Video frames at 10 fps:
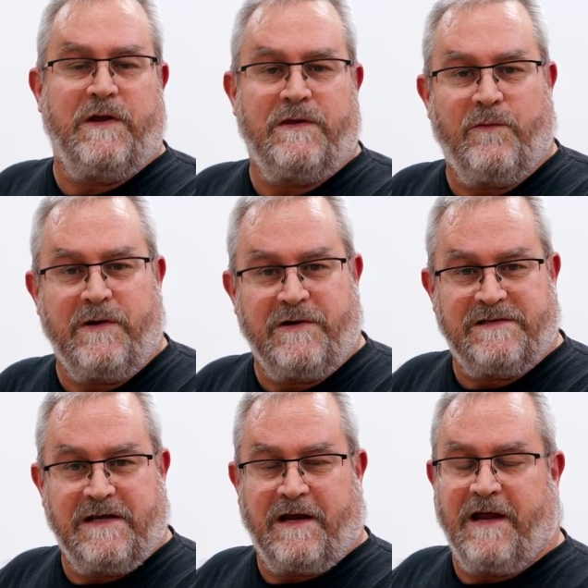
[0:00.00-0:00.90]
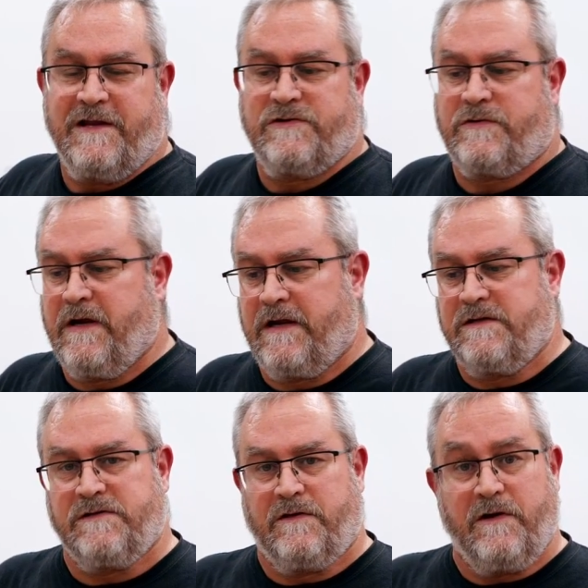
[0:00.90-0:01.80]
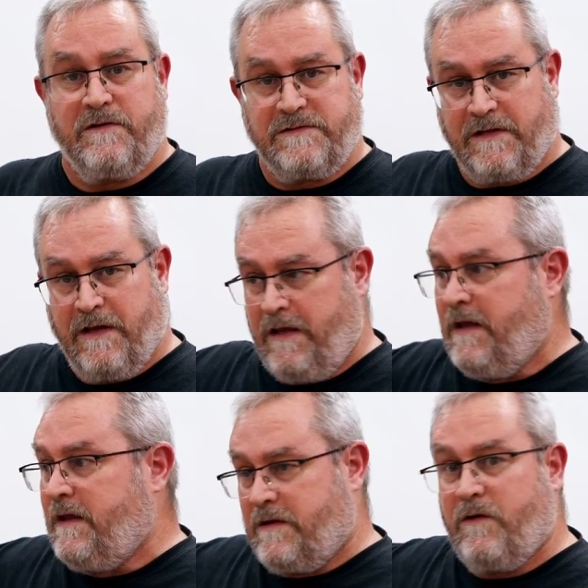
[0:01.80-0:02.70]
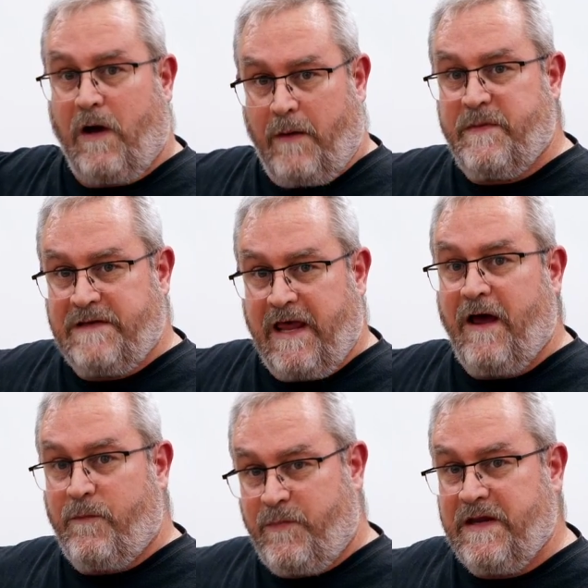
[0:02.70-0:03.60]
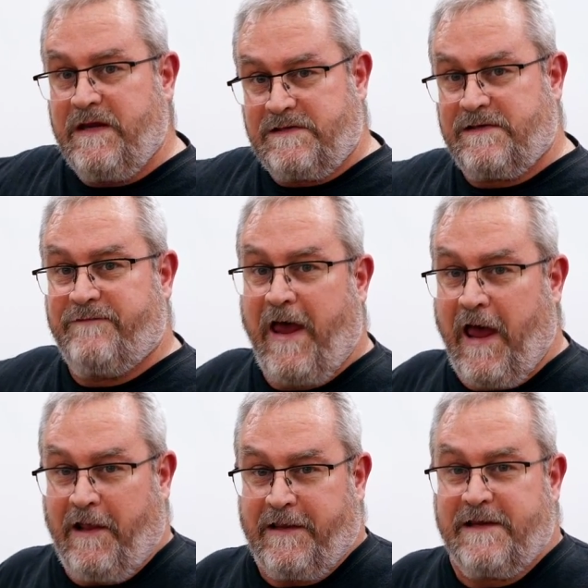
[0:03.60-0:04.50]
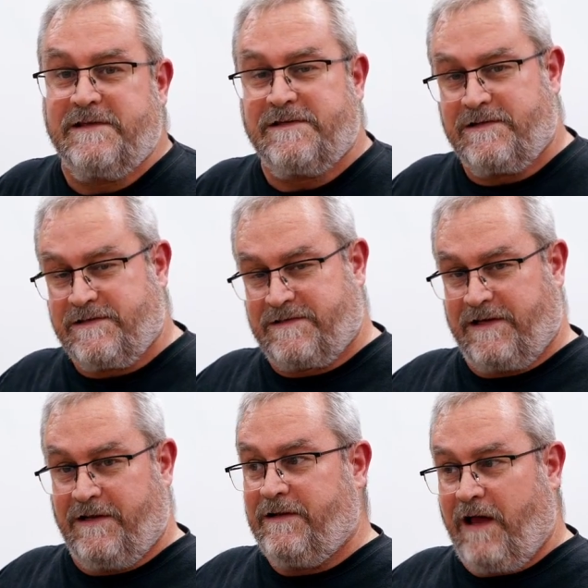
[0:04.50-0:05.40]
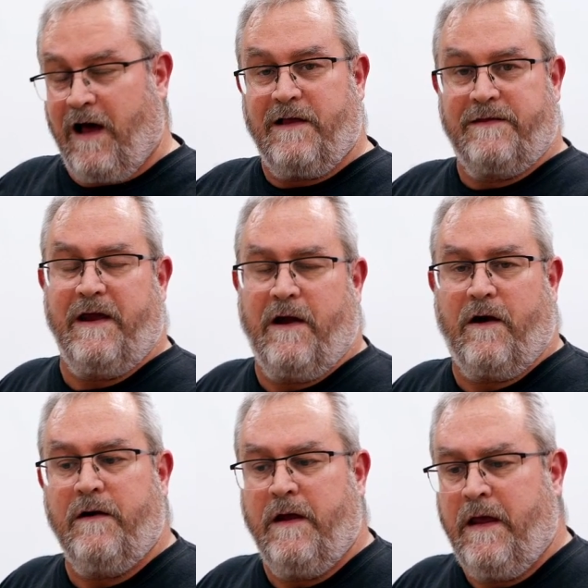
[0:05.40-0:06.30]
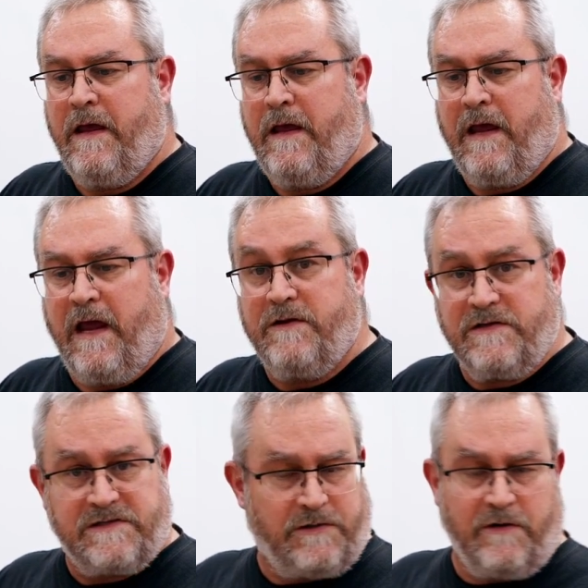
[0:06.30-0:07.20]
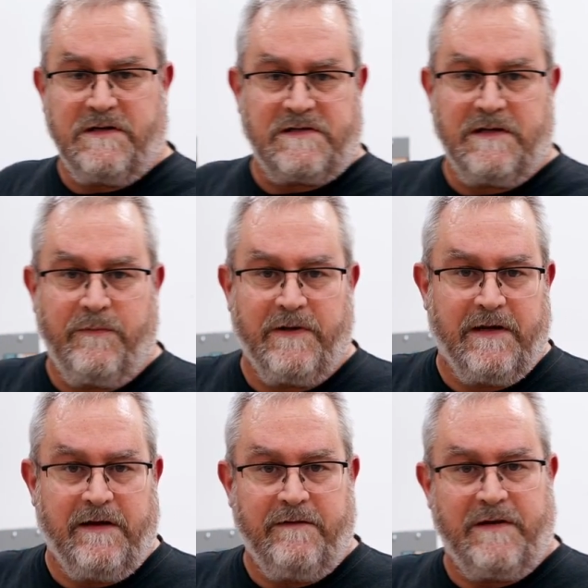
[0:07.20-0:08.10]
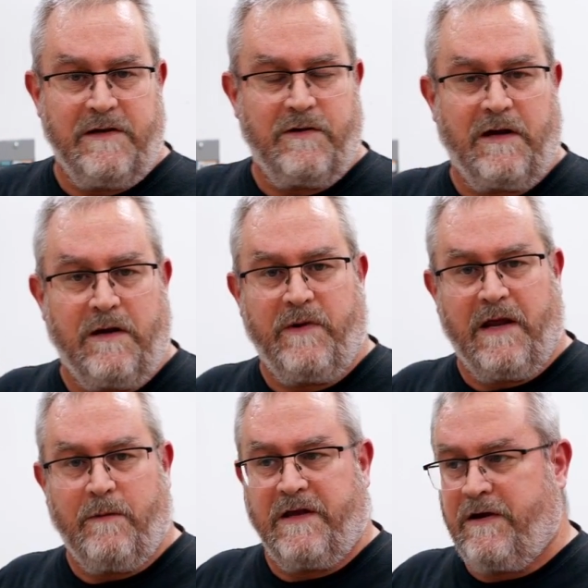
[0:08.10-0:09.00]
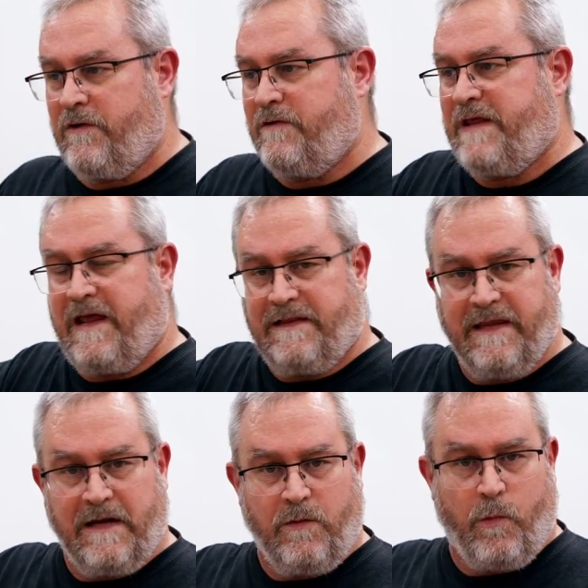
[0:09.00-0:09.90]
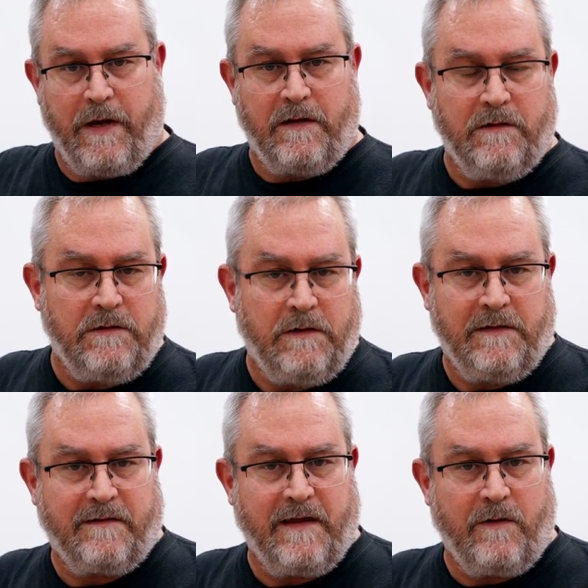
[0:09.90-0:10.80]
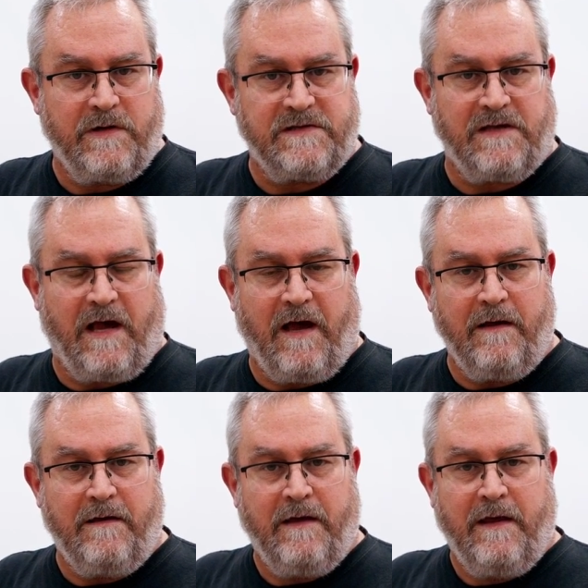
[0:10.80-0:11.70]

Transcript: with what you're seeing on the screen. So those, you know, up and down peaks and valleys are still all there. And you seriously believe that you're going to be able to hear that little wiggle that we saw